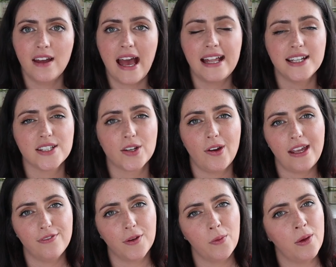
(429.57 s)
And it's
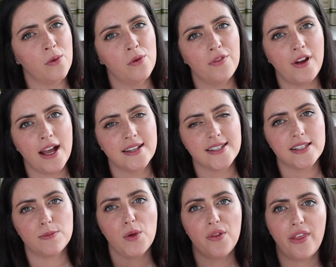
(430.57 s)
great for going over and
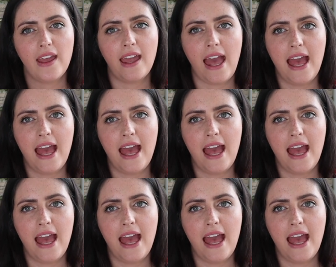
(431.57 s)
smoothing